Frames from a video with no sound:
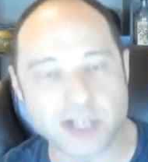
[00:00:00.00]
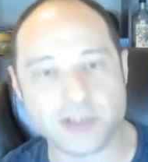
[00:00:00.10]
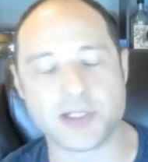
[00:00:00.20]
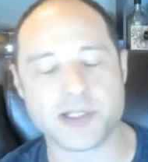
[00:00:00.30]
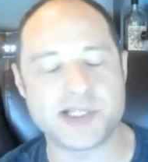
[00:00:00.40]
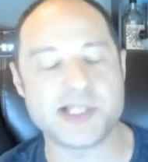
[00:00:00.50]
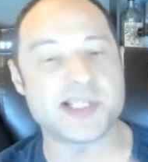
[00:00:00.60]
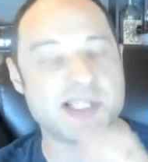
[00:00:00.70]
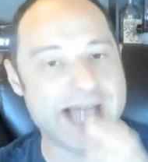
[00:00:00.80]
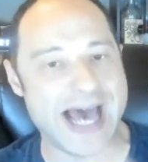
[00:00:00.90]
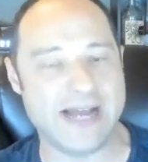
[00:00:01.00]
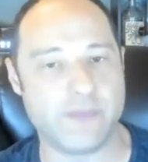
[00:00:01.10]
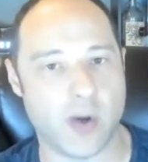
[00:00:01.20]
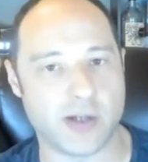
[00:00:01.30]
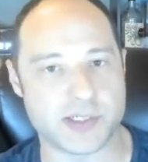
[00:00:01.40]
Allure of the Seas does not
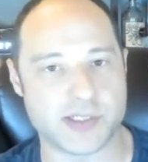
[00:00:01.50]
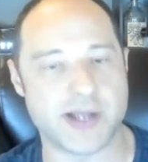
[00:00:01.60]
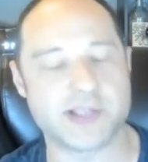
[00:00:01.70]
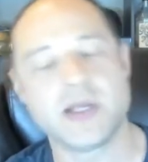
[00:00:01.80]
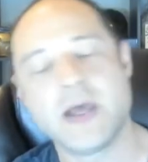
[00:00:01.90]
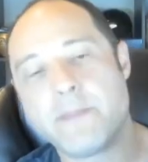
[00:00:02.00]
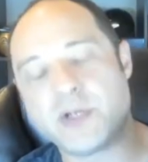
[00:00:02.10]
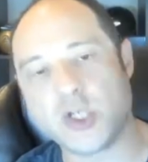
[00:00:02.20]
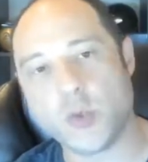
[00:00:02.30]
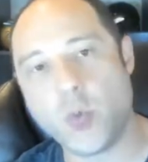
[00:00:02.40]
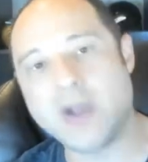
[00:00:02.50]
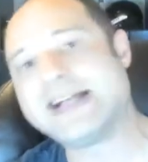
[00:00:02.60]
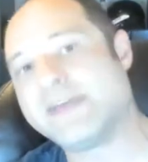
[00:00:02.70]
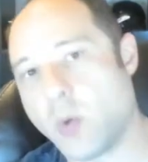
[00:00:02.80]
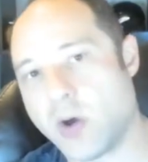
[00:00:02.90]
have water slides, but she will
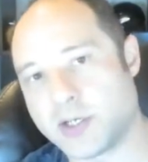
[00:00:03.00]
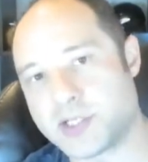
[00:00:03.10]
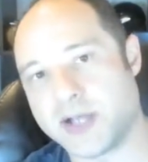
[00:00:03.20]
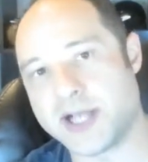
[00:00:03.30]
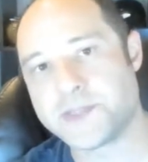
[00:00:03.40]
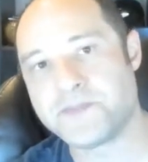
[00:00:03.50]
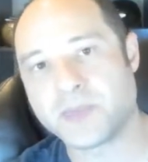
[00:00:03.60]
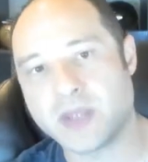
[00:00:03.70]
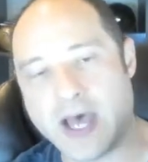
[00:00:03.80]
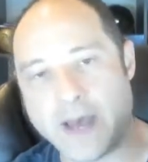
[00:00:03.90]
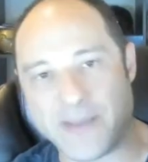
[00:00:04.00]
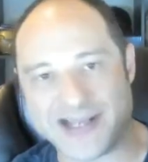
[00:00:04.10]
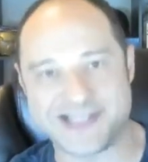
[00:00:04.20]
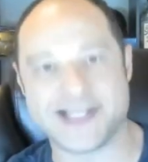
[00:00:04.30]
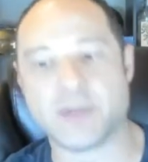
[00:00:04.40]
have water slides by
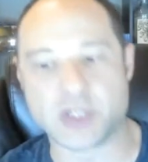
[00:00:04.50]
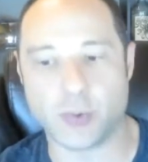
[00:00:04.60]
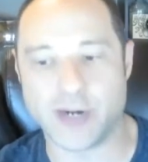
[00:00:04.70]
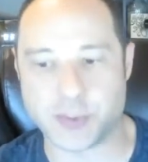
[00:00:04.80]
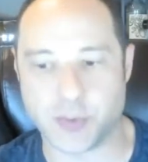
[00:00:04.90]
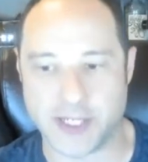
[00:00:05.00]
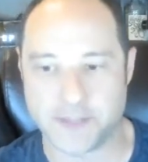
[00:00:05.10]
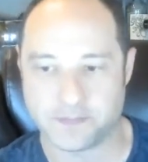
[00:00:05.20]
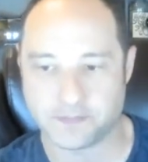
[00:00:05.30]
summer 2020.